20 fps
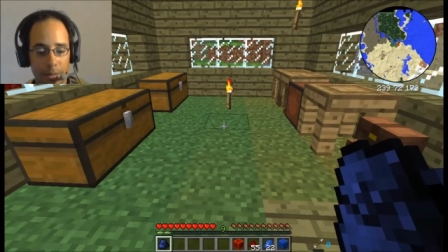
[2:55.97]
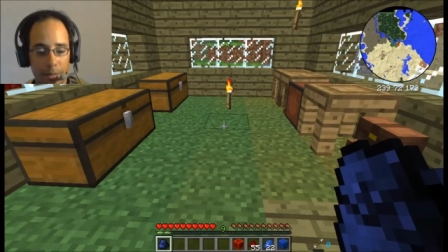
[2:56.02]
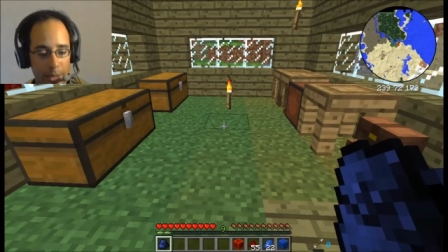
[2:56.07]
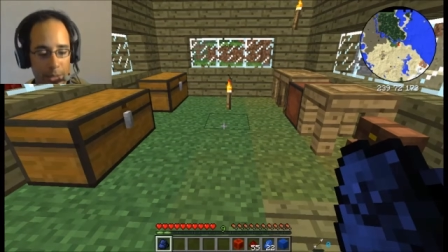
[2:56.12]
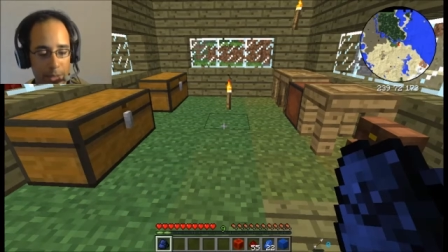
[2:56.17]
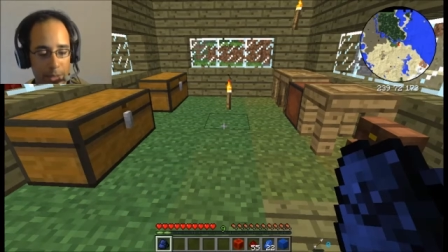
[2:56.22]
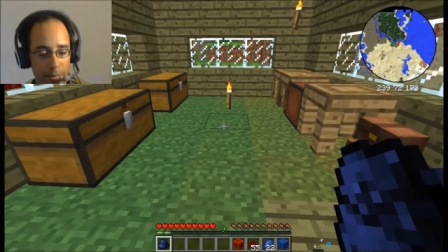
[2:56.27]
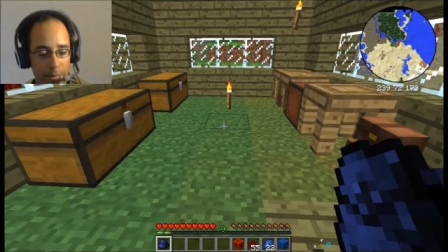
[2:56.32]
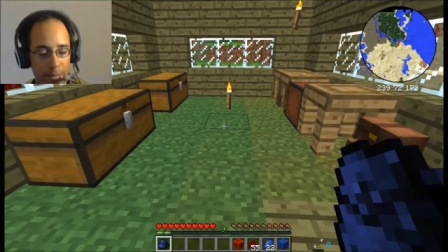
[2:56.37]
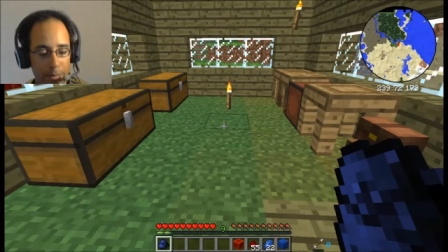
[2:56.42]

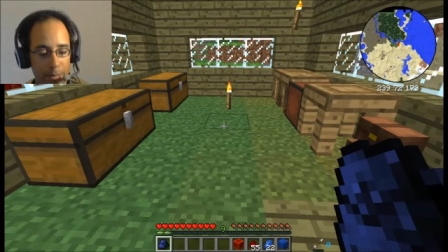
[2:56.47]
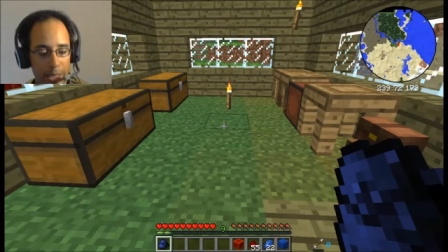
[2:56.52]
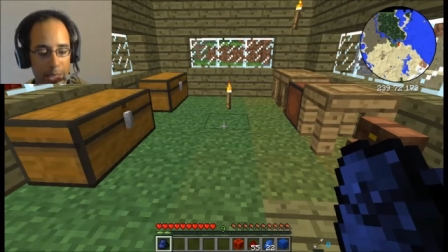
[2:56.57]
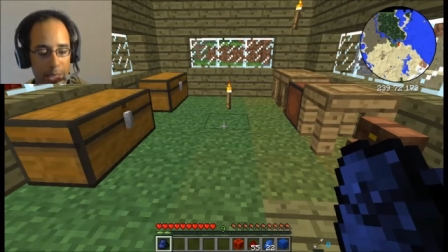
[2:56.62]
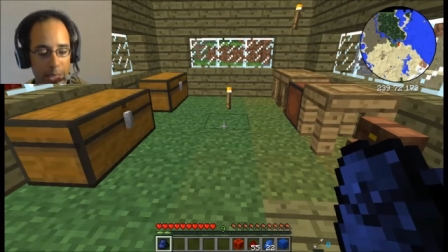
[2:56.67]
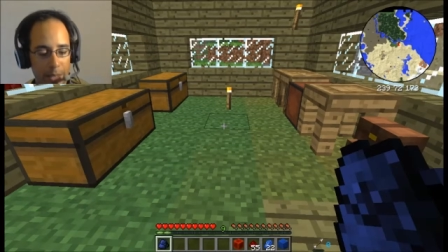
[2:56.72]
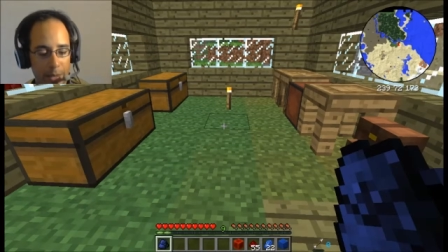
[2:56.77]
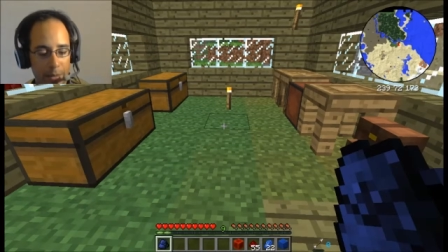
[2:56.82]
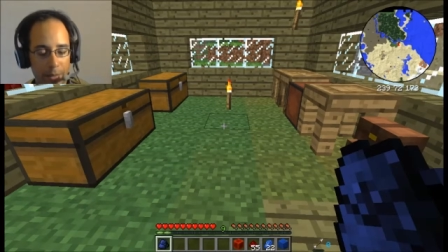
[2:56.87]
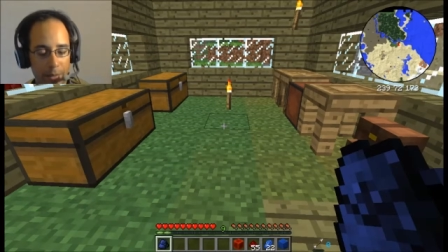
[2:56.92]
what is it,
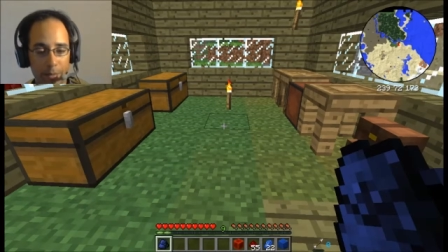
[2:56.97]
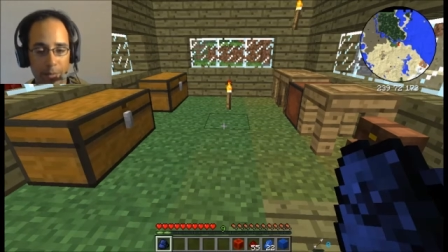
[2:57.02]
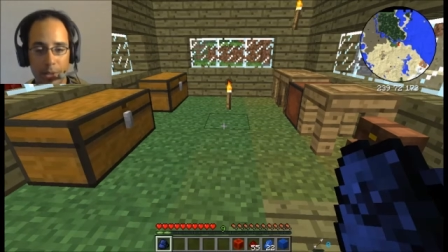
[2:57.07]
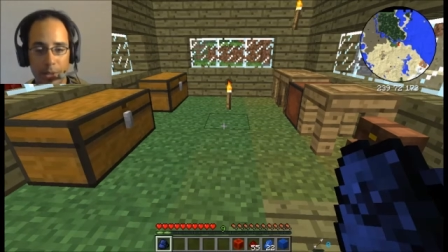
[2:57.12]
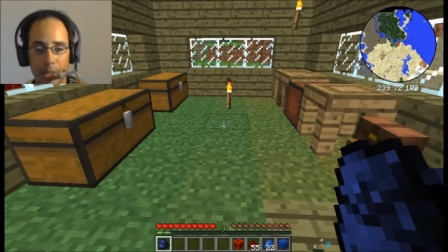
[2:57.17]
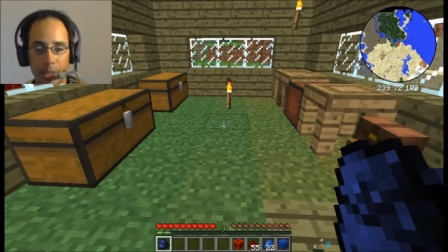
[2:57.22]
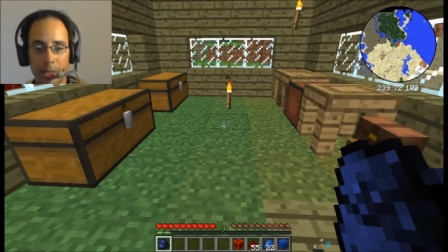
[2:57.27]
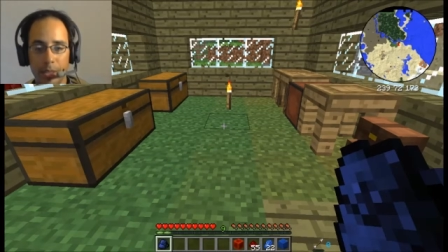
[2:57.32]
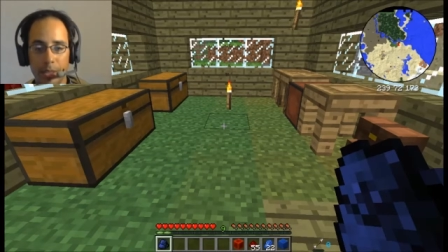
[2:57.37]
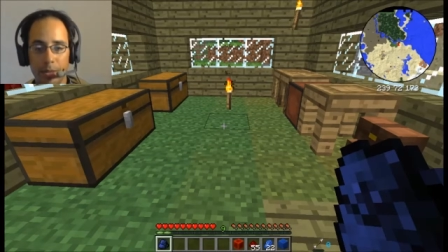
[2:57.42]
B
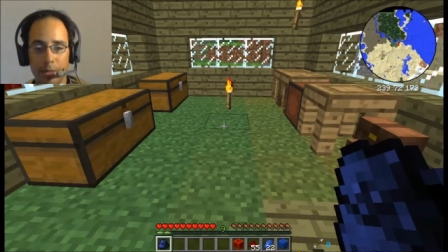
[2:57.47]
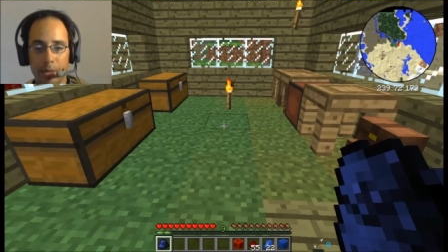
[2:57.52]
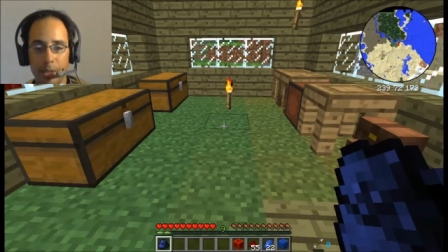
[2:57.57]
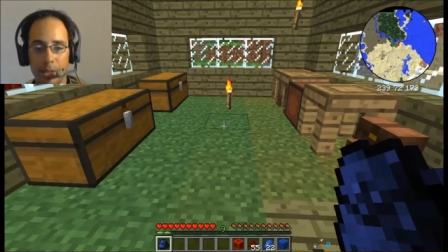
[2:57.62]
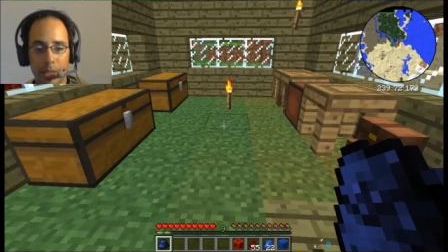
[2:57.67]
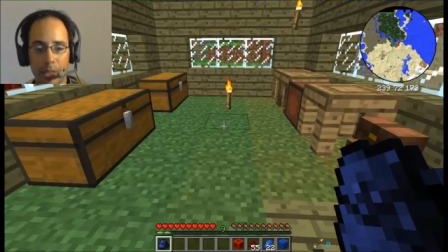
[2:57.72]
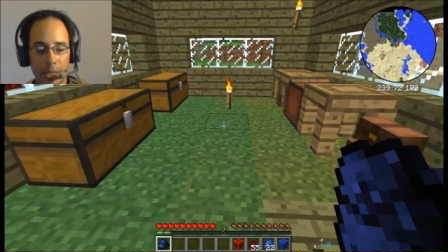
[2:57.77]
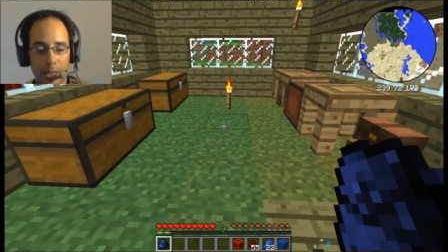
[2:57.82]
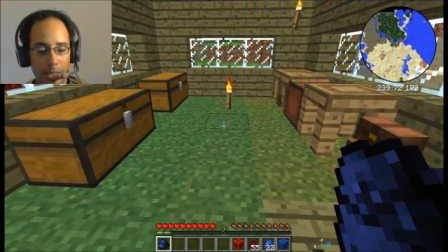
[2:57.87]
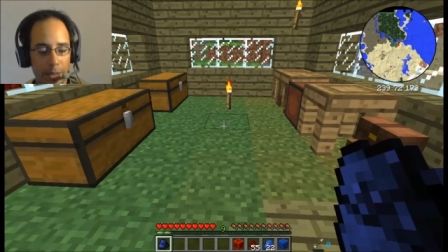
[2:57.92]
or V
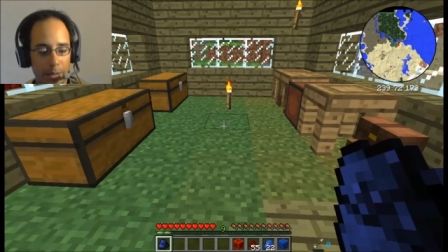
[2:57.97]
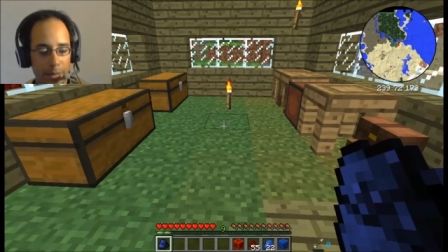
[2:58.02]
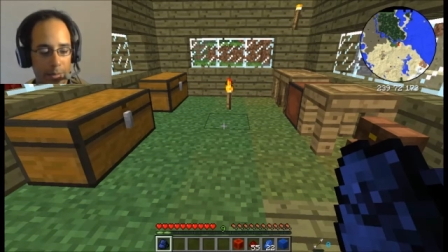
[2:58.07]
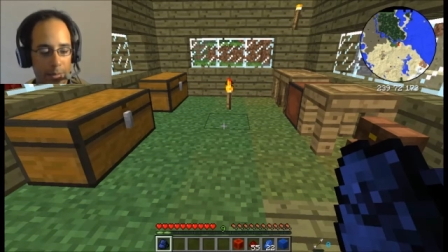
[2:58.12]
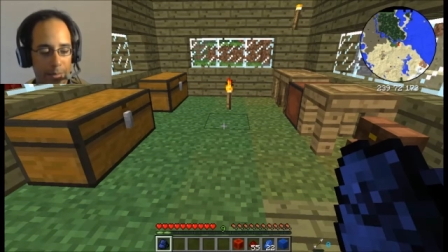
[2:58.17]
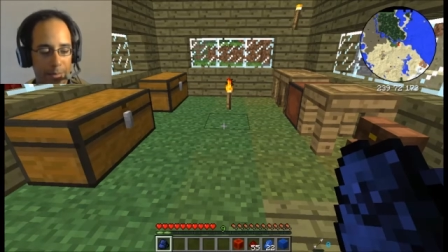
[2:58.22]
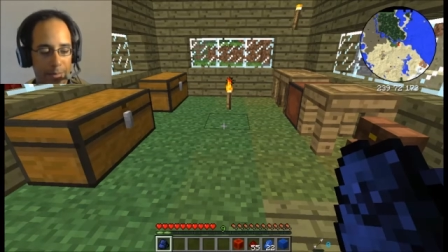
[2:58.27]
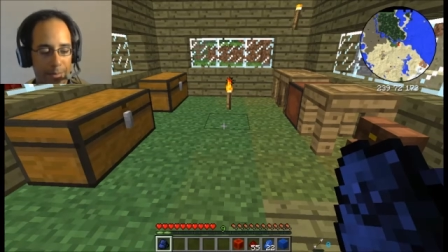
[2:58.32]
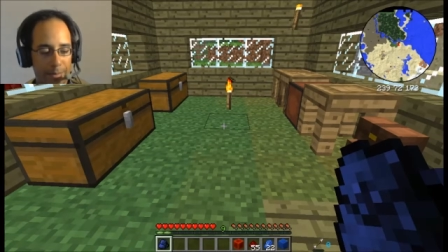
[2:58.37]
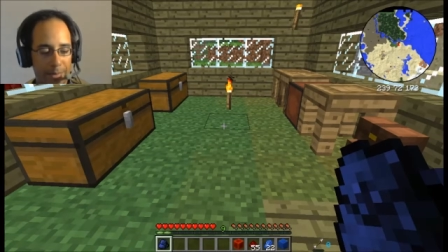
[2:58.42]
or C
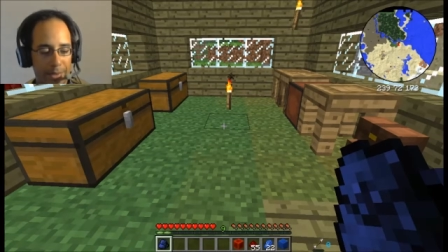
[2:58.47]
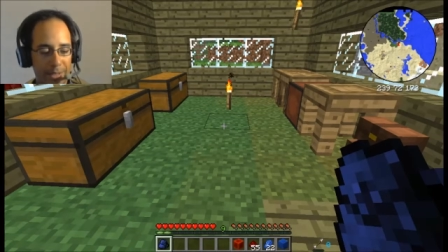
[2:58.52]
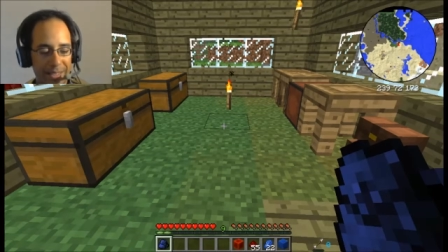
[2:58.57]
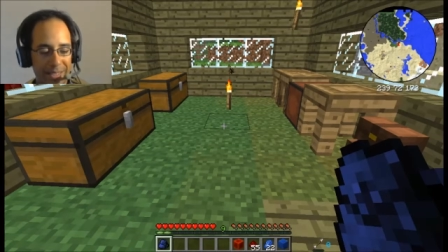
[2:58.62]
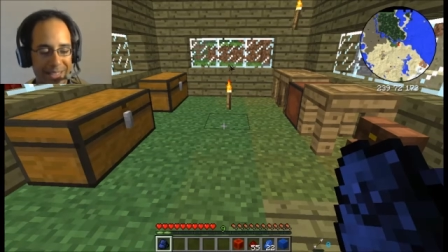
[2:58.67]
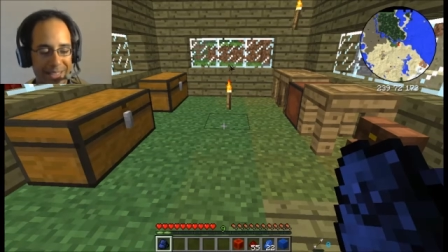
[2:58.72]
or...